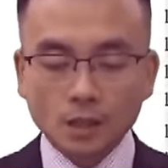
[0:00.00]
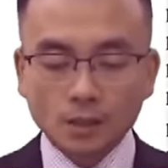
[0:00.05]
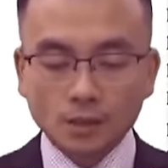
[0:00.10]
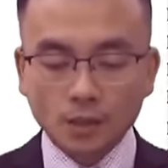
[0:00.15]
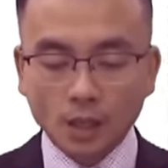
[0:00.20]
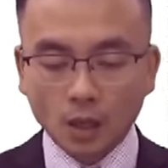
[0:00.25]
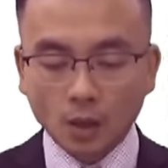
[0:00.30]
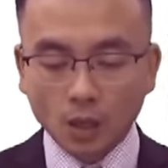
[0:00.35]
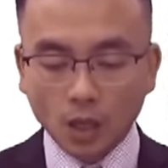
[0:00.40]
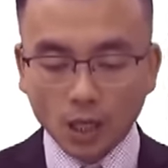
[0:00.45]

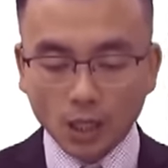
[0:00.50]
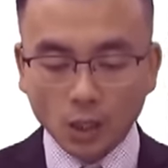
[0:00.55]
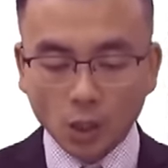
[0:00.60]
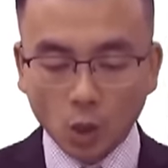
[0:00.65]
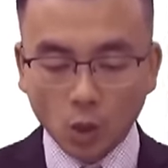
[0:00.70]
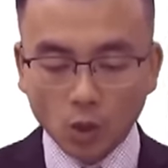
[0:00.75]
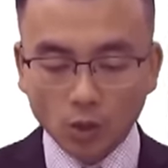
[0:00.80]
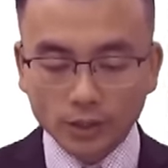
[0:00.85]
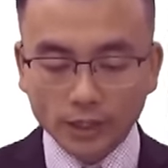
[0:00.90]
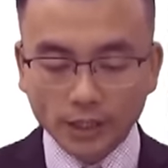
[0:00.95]
Now,
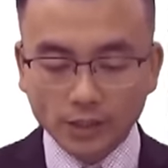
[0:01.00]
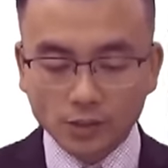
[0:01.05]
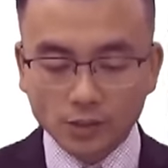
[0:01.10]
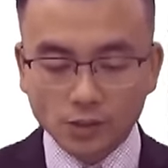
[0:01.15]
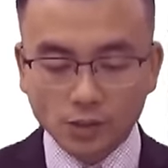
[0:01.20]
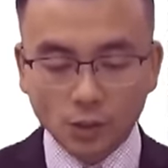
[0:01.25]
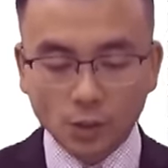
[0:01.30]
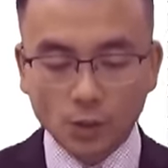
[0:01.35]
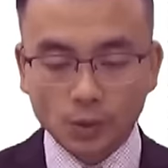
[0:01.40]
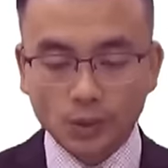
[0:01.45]
according
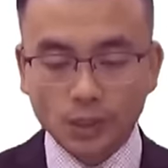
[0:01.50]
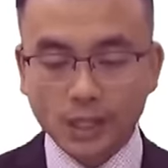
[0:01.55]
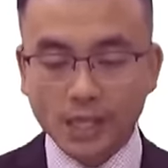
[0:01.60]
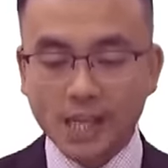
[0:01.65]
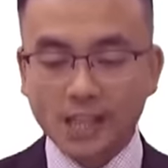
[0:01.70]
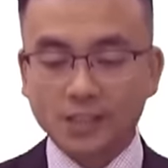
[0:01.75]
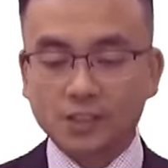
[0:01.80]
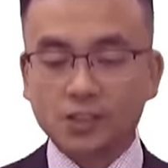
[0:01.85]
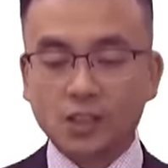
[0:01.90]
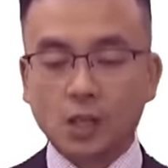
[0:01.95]
to the
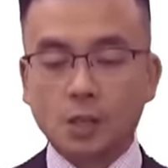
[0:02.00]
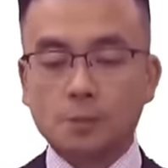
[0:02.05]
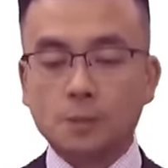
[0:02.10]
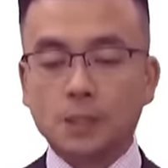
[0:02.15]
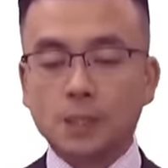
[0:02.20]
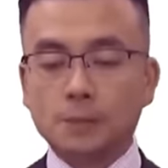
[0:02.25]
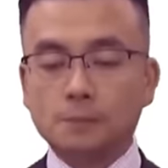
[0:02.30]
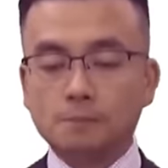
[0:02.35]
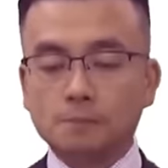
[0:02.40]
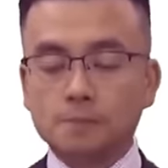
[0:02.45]

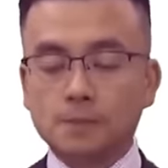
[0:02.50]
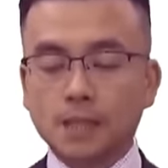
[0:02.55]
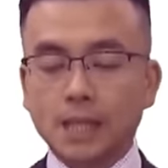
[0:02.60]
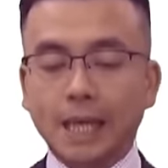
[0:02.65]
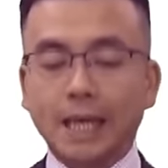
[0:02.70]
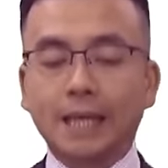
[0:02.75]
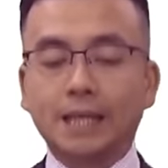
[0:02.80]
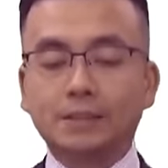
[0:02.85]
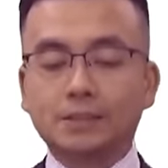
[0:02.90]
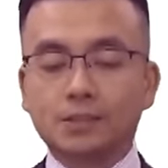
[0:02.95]
examiner,
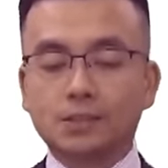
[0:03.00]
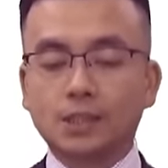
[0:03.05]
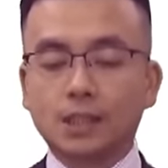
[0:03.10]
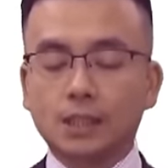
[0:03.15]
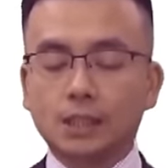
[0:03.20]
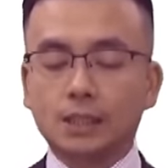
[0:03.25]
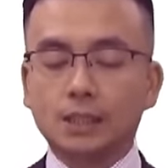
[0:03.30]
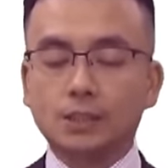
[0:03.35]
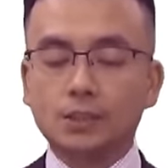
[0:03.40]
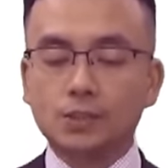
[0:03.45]
it
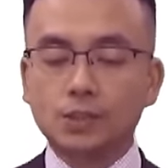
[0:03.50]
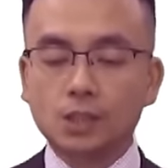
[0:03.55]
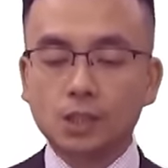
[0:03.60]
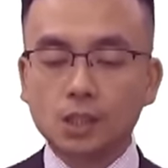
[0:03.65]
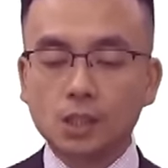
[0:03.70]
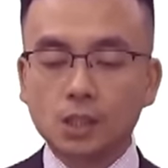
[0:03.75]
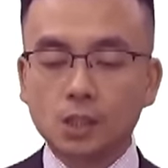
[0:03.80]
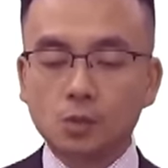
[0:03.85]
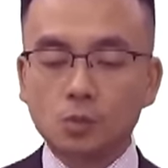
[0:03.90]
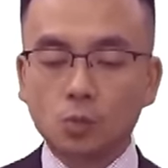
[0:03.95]
says
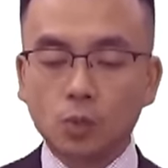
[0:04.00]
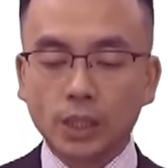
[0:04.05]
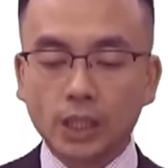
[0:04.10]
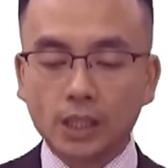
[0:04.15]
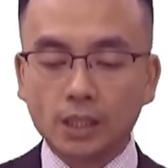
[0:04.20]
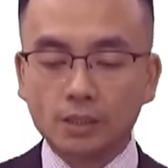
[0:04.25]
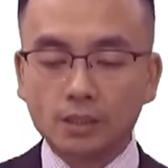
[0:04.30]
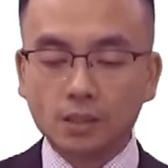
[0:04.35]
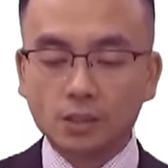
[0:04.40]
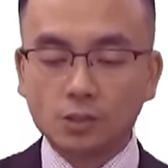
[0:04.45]

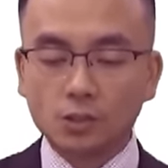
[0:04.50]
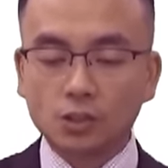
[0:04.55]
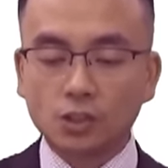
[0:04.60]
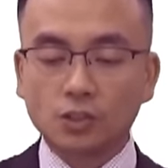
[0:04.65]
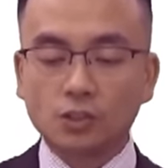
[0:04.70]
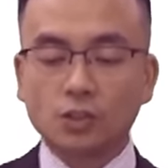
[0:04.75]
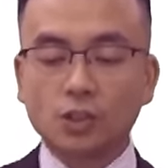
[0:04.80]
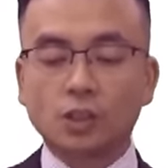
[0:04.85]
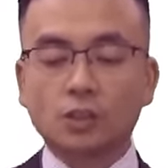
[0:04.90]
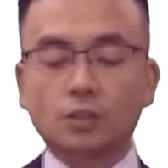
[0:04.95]
we need to
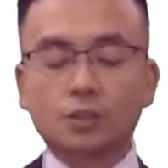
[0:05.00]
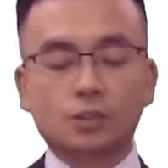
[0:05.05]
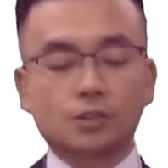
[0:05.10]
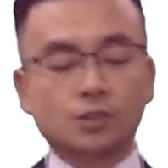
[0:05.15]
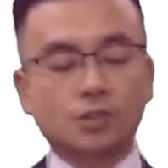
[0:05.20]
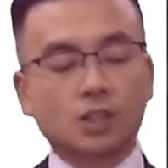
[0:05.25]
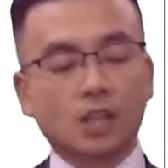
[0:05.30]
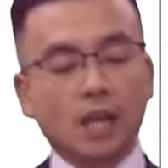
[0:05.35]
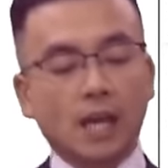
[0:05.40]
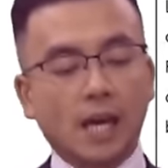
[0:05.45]

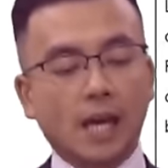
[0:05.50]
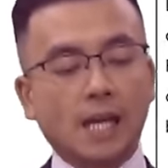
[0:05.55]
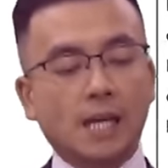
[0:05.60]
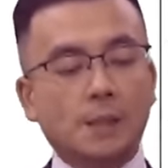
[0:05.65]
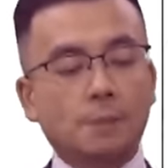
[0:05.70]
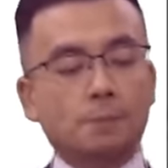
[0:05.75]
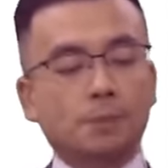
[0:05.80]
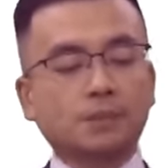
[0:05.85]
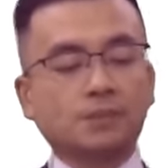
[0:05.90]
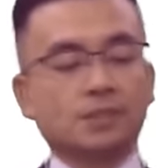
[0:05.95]
deduct
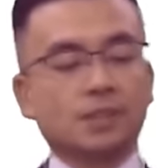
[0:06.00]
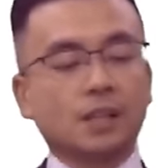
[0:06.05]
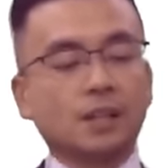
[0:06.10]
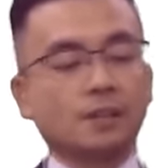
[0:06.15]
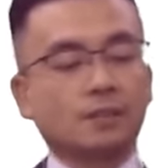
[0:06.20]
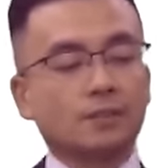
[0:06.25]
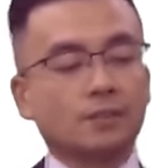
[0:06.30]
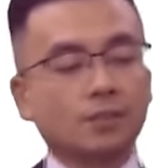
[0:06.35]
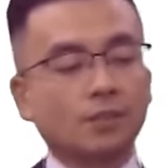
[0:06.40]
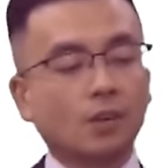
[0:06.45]

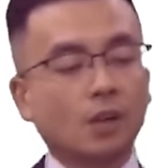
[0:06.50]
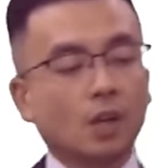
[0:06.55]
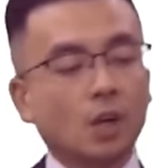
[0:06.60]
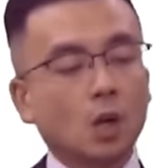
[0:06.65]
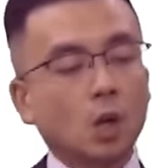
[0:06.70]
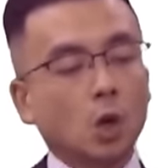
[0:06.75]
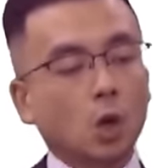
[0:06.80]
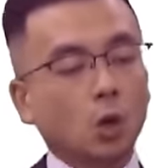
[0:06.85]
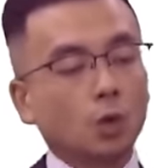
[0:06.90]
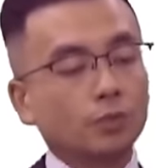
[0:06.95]
8%
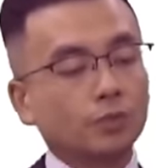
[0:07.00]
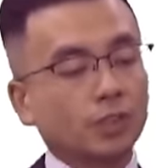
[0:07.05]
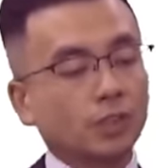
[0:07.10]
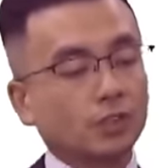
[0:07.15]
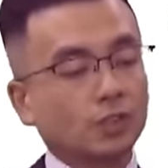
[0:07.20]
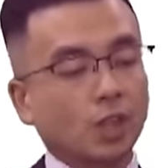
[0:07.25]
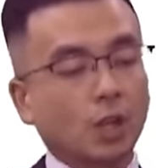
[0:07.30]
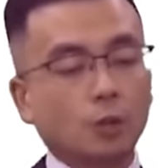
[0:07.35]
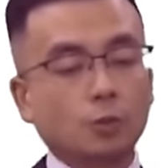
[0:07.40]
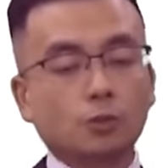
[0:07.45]
on the
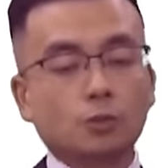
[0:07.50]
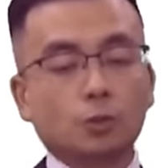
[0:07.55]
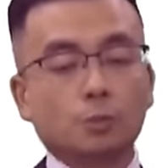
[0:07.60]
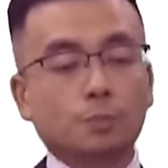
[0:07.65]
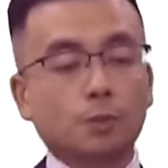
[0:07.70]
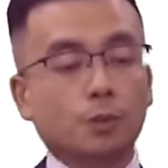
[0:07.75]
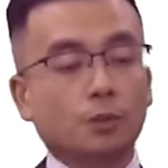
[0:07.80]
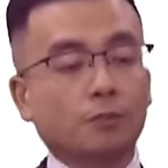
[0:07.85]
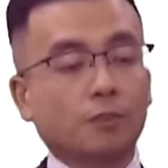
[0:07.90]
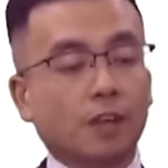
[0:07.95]
total
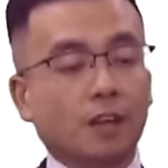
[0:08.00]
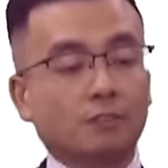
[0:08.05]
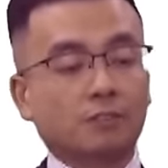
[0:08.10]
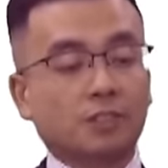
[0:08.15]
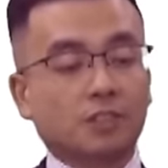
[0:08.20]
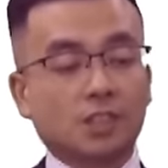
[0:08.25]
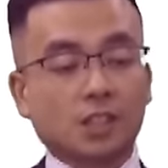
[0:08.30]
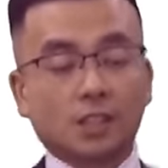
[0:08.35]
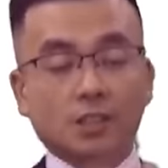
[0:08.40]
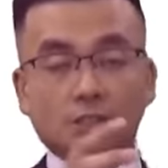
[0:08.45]
profit
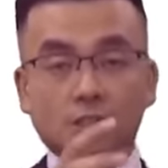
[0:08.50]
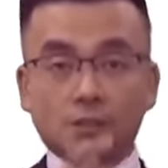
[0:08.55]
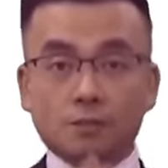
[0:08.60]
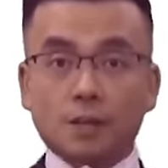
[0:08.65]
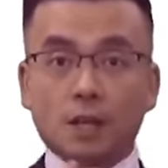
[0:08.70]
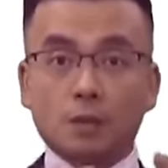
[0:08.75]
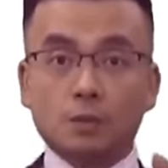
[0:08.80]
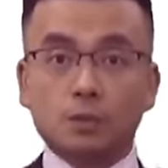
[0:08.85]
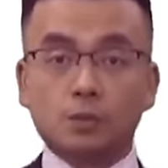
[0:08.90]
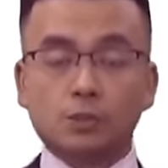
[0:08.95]
after tax if
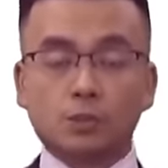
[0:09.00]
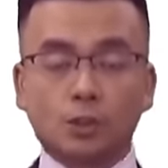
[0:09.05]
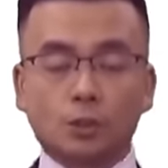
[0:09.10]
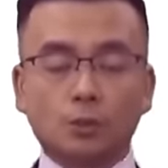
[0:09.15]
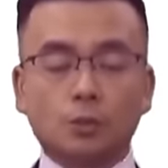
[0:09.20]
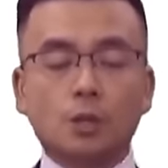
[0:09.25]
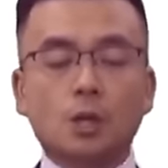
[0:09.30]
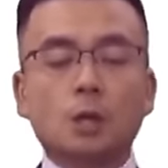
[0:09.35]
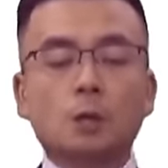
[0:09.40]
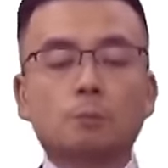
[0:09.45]
I were
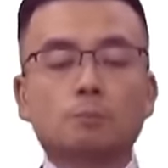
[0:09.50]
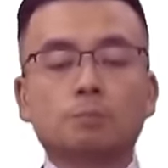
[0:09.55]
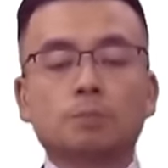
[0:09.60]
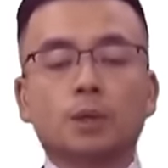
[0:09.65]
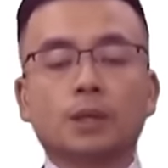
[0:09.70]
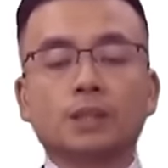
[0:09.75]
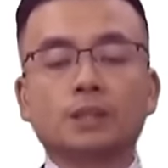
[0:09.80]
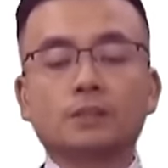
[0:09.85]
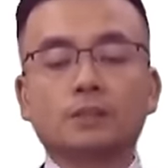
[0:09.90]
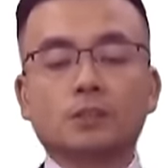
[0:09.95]
to
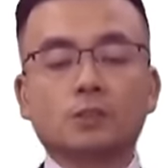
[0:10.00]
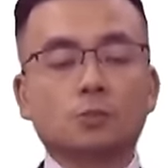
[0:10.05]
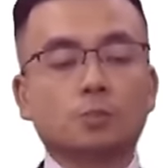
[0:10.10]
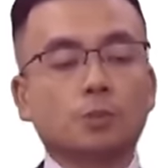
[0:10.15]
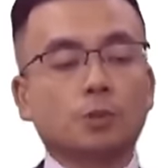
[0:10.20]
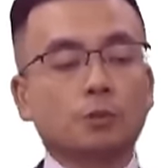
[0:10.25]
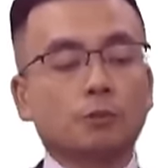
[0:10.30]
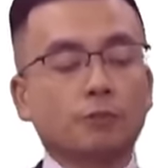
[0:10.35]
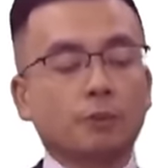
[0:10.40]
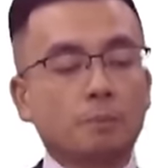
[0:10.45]
bring this
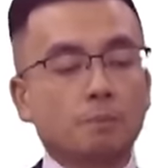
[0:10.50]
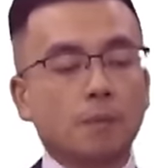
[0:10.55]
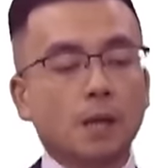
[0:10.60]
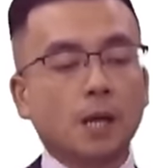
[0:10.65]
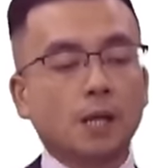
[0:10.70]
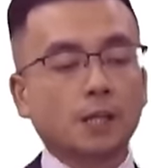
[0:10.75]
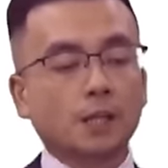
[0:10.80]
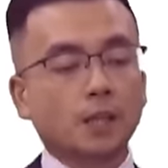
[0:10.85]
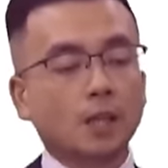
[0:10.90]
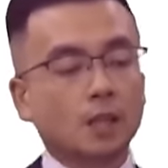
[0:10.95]
profit
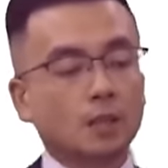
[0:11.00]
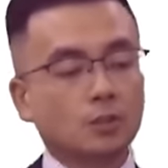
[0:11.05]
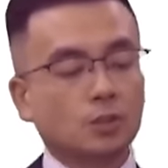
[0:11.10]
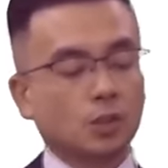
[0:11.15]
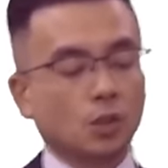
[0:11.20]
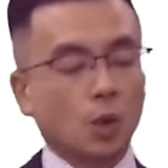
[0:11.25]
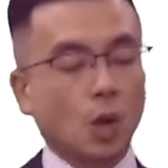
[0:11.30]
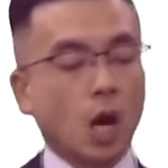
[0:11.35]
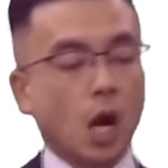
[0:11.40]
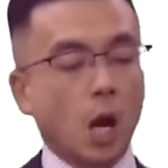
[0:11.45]
back
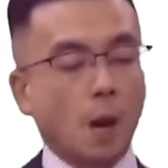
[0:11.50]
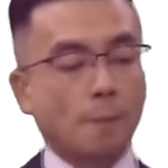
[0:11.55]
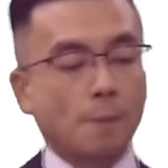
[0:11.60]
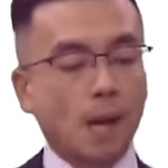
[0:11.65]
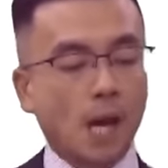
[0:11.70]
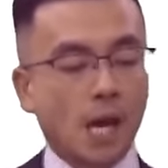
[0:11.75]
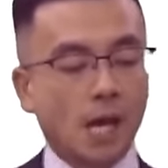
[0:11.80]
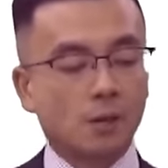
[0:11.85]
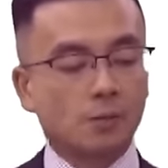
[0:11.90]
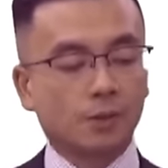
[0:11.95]
to our
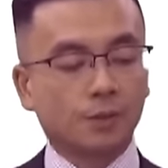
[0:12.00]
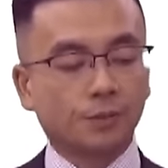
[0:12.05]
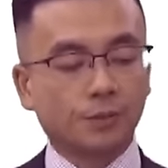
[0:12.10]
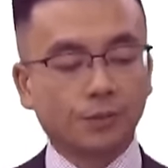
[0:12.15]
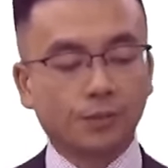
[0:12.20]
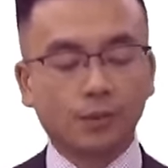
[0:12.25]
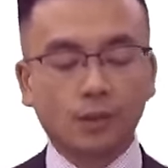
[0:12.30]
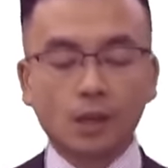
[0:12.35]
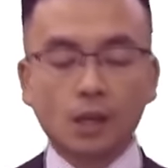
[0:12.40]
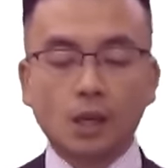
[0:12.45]

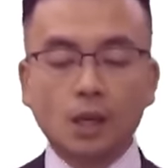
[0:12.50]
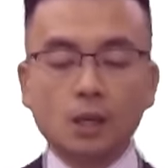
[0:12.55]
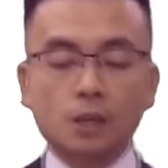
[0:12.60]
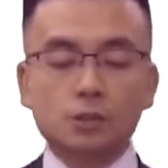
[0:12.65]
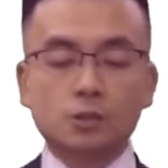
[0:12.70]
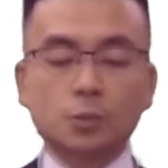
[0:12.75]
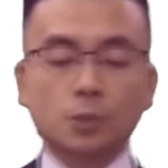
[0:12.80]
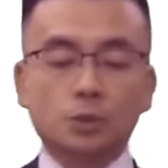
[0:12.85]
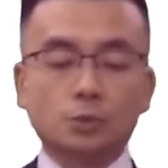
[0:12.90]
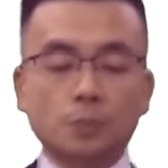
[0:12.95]
parent.
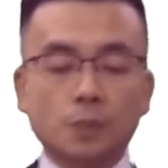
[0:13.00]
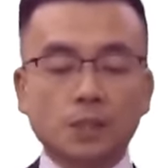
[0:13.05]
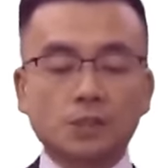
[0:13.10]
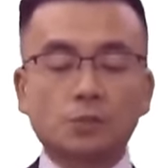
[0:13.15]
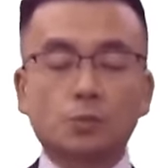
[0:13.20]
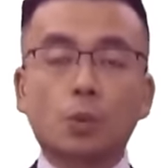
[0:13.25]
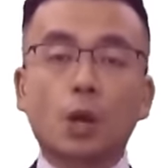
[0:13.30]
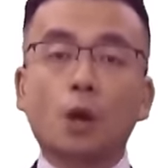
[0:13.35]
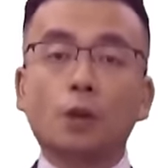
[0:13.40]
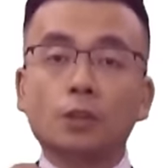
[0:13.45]
So which
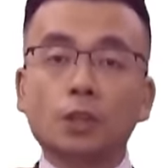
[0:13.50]
means we